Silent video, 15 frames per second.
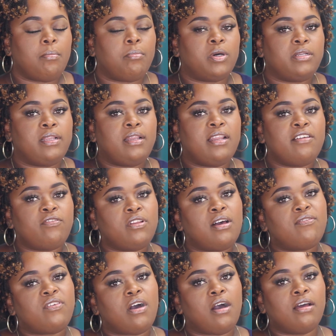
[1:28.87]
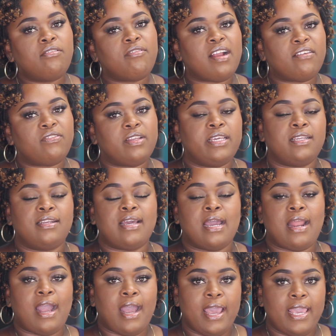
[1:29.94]
but the level of unraveling
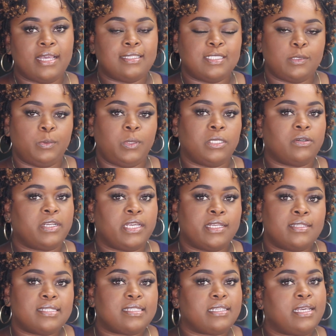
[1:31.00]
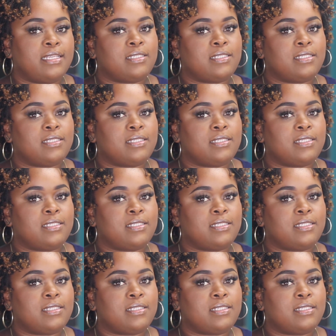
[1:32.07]
that I experienced,